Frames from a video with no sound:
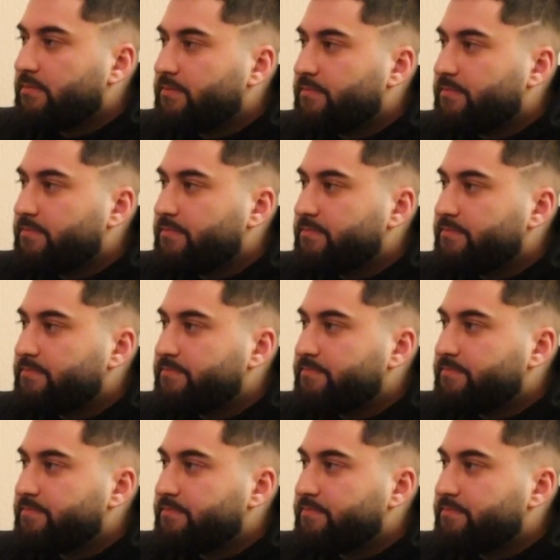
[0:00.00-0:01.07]

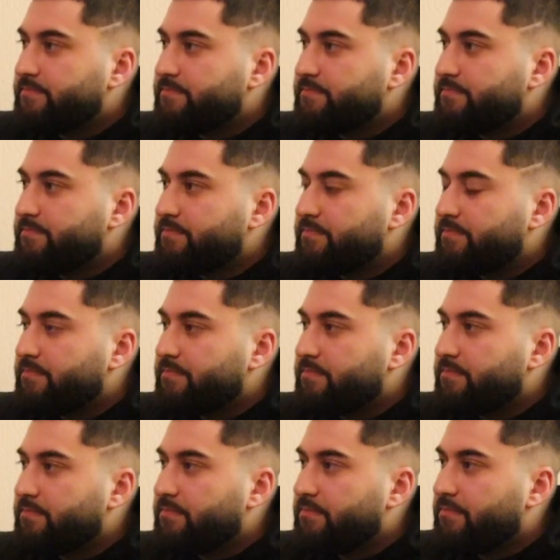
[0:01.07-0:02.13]

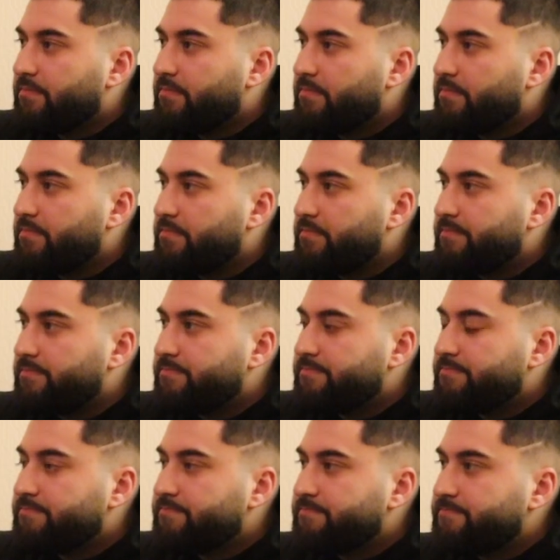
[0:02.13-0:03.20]

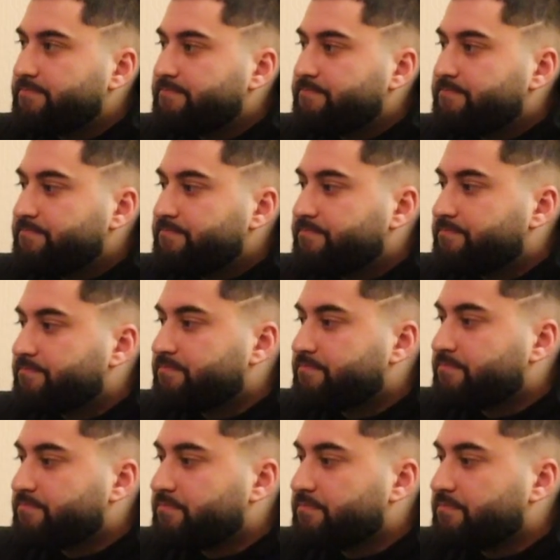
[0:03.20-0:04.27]

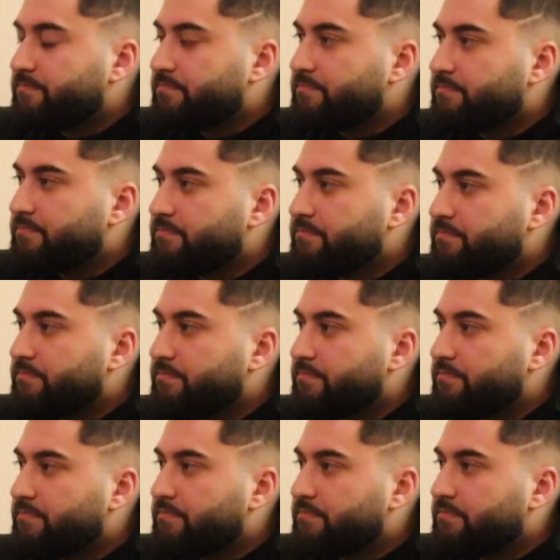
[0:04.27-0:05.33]

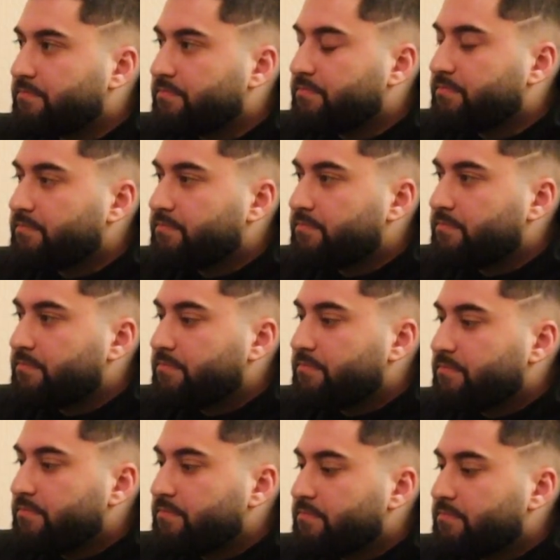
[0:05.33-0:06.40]

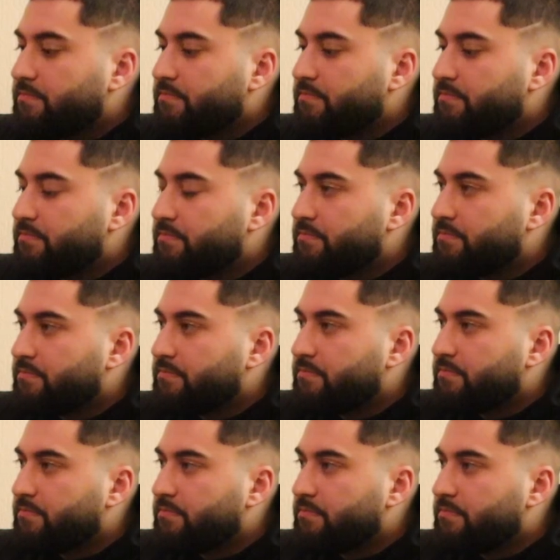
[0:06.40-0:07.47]

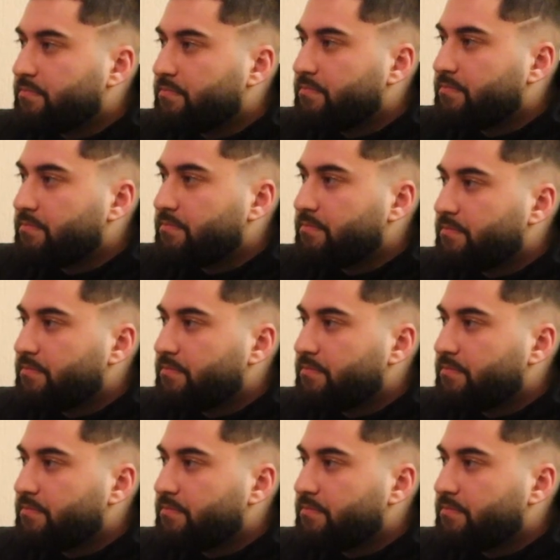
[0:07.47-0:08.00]
No words are spoken by the person on screen.